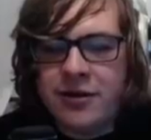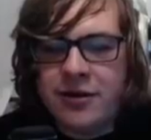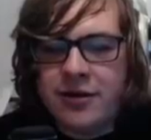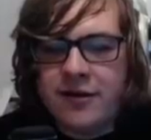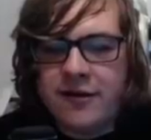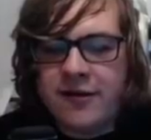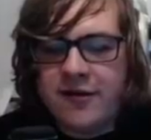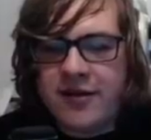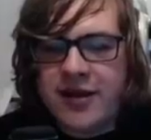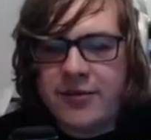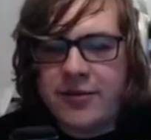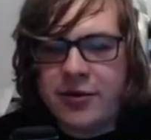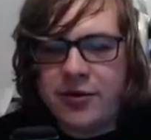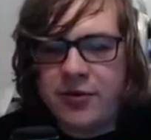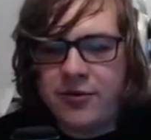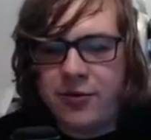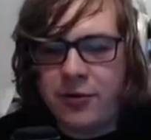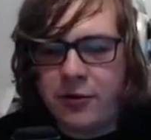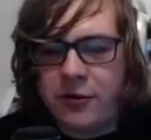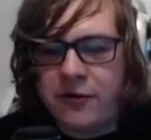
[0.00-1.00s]
skip a good
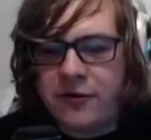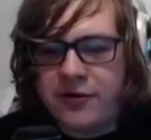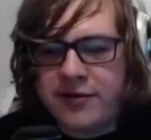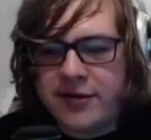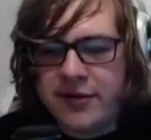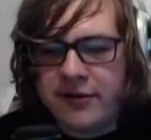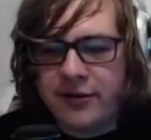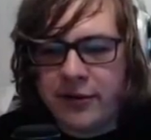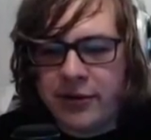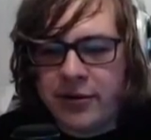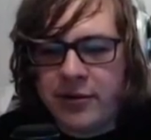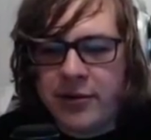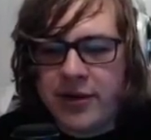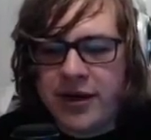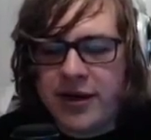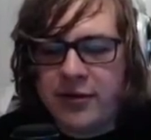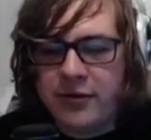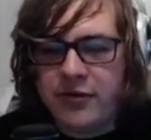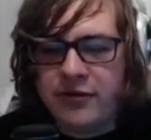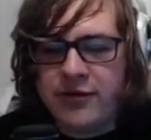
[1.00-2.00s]
portion of this room and
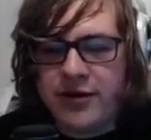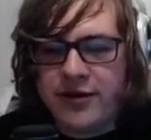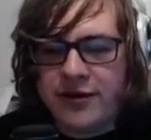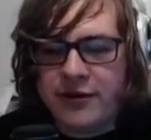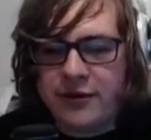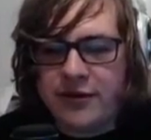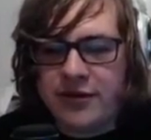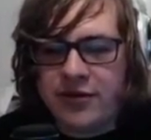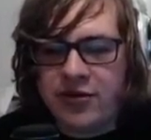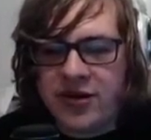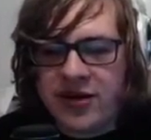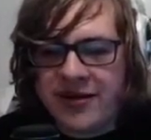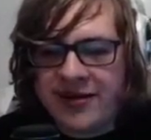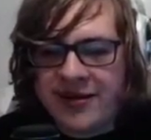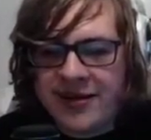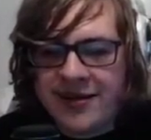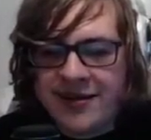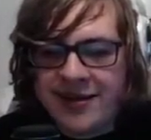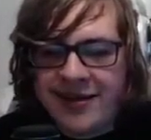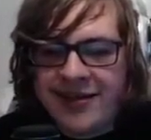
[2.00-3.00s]
go straight to where the chest
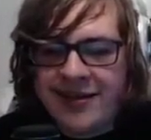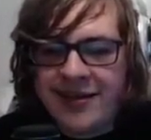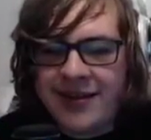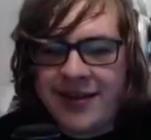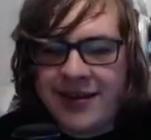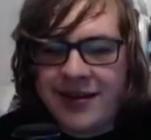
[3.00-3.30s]
is.